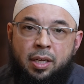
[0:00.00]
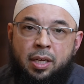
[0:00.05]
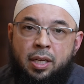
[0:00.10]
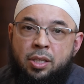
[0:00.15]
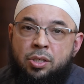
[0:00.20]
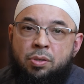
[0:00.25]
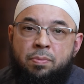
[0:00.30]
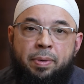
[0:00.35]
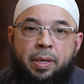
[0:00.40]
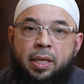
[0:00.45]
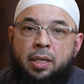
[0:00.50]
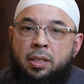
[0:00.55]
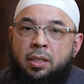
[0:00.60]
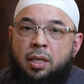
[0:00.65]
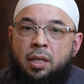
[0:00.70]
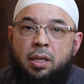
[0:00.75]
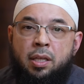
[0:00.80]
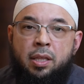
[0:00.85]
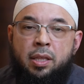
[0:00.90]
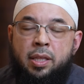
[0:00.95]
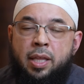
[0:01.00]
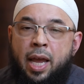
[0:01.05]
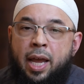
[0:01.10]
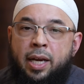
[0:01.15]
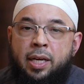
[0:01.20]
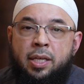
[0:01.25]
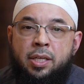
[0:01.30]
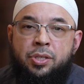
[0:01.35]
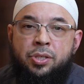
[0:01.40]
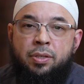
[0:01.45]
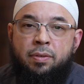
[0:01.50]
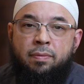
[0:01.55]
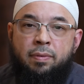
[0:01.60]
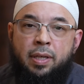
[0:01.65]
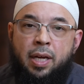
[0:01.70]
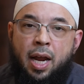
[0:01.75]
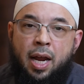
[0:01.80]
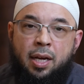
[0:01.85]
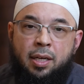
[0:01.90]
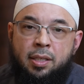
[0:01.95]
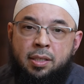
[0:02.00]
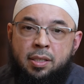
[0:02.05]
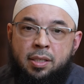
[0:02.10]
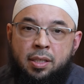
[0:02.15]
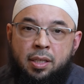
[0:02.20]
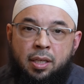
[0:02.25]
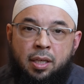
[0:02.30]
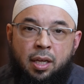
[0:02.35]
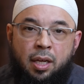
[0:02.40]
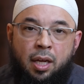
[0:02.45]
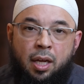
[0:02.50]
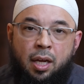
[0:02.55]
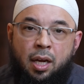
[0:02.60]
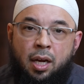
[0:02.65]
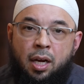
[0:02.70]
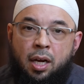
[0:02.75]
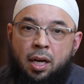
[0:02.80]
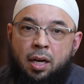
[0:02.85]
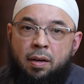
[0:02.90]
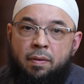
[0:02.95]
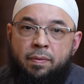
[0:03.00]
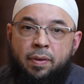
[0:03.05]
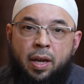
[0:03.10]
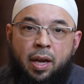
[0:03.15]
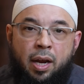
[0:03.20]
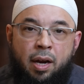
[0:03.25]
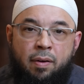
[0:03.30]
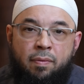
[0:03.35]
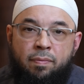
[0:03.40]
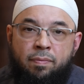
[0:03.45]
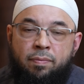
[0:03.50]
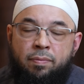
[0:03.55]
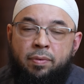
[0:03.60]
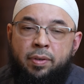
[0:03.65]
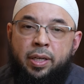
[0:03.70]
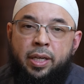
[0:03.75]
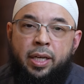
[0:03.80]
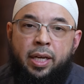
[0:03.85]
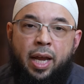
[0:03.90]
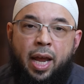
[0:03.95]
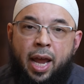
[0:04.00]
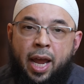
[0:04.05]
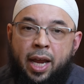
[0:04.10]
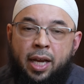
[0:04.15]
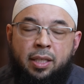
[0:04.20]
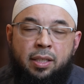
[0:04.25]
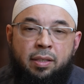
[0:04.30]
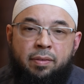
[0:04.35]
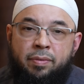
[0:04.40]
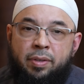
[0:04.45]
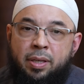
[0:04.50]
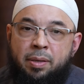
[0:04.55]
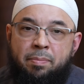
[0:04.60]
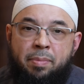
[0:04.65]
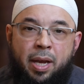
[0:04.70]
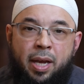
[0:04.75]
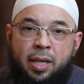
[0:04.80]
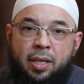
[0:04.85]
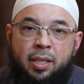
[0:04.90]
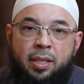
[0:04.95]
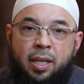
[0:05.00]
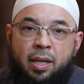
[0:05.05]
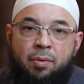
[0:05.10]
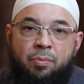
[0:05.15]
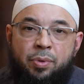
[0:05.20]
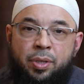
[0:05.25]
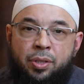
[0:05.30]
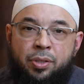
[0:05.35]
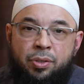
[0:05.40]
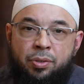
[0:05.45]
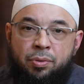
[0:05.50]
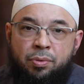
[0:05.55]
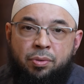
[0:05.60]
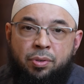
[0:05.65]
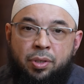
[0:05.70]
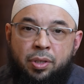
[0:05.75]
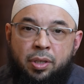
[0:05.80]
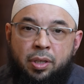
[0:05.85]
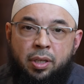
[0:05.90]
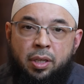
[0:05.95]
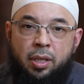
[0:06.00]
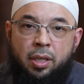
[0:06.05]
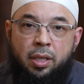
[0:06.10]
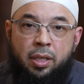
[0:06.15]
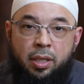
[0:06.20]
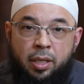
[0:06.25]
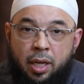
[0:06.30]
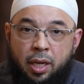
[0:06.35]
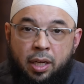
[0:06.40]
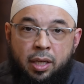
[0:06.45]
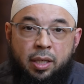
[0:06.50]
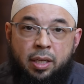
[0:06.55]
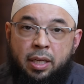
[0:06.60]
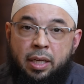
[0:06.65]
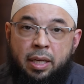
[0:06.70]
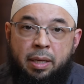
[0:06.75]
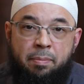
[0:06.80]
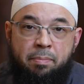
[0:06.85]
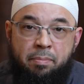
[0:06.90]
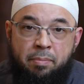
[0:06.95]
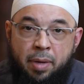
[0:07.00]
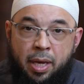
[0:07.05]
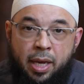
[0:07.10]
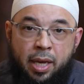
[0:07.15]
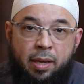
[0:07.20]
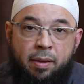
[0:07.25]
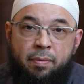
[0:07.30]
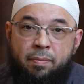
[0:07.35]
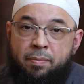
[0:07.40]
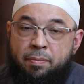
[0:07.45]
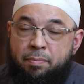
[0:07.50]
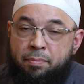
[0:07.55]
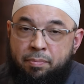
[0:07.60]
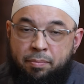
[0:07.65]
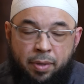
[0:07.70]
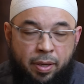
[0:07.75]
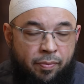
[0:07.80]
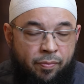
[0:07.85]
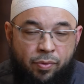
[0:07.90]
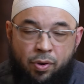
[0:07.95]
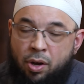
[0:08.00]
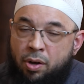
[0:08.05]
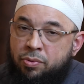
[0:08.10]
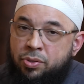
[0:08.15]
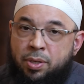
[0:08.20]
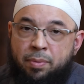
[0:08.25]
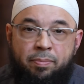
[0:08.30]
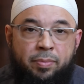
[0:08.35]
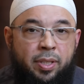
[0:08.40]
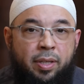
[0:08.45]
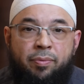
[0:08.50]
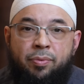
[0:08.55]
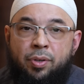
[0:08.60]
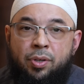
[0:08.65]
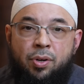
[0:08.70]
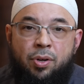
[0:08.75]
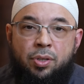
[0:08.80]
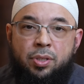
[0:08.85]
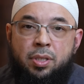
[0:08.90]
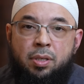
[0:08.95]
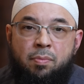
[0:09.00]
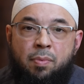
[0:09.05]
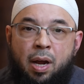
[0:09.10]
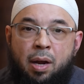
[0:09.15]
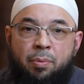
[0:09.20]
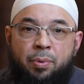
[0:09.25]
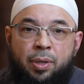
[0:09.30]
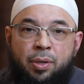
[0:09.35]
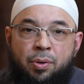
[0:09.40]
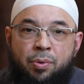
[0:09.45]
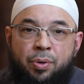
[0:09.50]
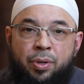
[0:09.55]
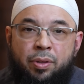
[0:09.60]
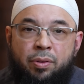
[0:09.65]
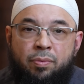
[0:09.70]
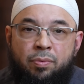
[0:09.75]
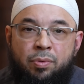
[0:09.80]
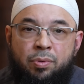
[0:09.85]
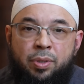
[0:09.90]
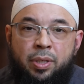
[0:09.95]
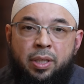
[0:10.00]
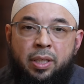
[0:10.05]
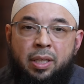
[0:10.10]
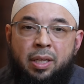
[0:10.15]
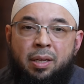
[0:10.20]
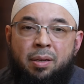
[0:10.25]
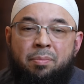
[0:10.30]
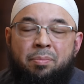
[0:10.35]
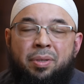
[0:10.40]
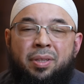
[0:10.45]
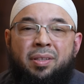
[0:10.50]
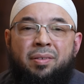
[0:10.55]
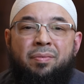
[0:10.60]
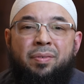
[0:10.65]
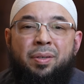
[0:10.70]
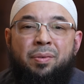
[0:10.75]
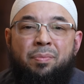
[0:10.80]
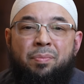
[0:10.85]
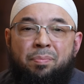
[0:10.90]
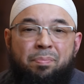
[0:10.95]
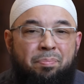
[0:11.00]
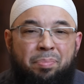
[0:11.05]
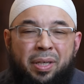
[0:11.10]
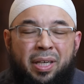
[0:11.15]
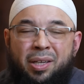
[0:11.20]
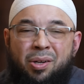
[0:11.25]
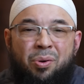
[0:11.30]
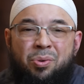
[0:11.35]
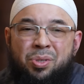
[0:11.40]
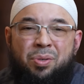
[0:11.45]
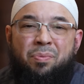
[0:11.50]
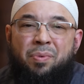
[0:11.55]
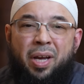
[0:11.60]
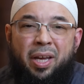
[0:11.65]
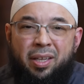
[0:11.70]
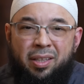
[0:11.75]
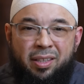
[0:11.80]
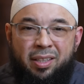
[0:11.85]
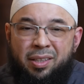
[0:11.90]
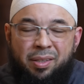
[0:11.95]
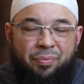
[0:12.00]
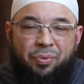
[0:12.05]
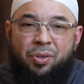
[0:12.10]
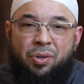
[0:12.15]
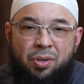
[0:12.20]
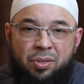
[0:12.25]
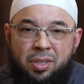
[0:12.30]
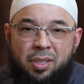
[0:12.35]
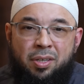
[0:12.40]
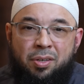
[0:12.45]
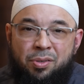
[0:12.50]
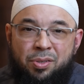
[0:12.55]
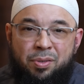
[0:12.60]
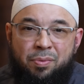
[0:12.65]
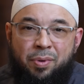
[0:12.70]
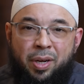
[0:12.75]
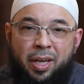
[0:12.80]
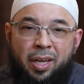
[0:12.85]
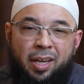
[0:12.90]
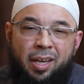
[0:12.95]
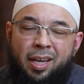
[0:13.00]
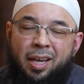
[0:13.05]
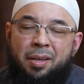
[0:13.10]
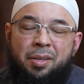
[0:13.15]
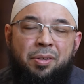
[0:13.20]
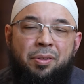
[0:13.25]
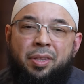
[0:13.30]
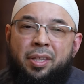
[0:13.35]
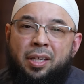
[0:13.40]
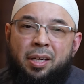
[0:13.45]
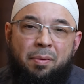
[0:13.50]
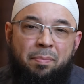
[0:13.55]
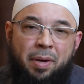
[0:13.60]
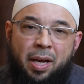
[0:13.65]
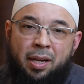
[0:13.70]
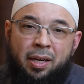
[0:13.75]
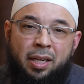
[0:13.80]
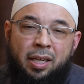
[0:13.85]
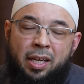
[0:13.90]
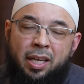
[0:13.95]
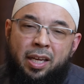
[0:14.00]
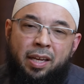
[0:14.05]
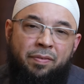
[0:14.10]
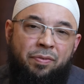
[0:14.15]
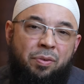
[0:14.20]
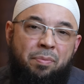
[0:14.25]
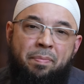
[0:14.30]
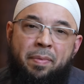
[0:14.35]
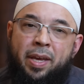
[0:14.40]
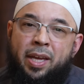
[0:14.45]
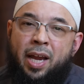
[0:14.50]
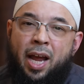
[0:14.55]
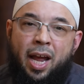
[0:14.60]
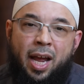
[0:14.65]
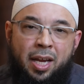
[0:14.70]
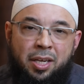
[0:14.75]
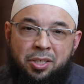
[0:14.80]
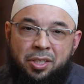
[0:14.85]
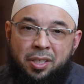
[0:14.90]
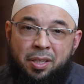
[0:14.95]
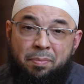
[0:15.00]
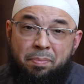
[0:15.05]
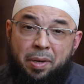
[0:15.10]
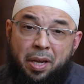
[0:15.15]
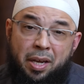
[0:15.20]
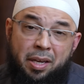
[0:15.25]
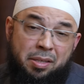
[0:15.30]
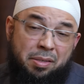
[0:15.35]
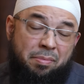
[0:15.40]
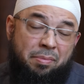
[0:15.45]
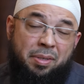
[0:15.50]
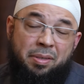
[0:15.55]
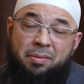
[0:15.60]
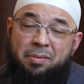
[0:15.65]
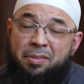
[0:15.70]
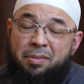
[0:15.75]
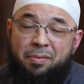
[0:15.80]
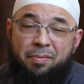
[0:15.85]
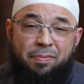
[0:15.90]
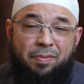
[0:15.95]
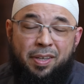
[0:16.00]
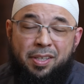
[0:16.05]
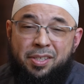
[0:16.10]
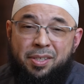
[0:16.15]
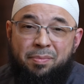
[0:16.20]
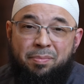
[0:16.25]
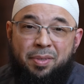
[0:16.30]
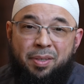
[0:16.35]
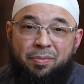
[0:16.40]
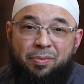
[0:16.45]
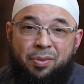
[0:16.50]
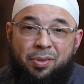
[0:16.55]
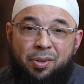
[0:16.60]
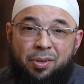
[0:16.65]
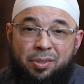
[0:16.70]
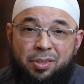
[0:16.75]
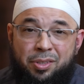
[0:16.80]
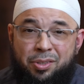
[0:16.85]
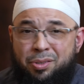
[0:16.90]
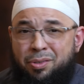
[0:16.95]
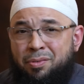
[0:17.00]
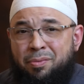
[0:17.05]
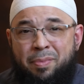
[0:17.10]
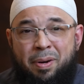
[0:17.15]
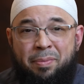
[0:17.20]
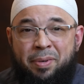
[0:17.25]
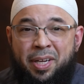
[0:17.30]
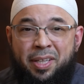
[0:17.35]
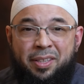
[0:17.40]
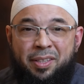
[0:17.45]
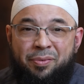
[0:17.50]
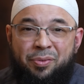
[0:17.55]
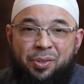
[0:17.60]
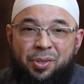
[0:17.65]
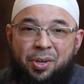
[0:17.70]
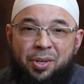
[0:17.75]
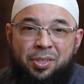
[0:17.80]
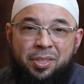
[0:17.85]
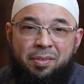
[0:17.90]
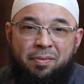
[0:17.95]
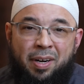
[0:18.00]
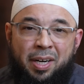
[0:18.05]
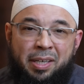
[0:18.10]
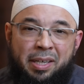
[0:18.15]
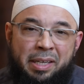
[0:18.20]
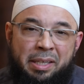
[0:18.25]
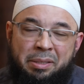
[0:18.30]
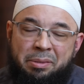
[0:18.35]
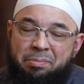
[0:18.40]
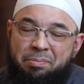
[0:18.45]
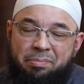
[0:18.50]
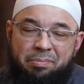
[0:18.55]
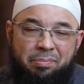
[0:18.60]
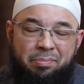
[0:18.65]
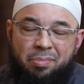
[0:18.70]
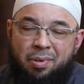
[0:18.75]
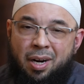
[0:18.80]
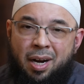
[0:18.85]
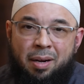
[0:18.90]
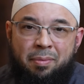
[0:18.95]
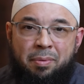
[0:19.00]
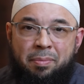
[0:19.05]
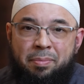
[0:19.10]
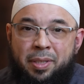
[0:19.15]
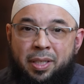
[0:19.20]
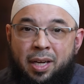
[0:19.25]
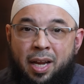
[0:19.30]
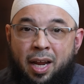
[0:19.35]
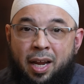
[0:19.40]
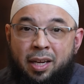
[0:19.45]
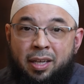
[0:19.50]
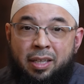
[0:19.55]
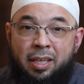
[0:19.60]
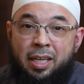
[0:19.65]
And subhanAllah, that is the reality of every act of ibadah that we do. Yeah, it may involve some difficulty while we're going through it, but it goes away. The difficulty goes away. And you think about it, if you made Hajj in the past, man, you faced some difficulty. Do you remember that difficulty right now? Probably not.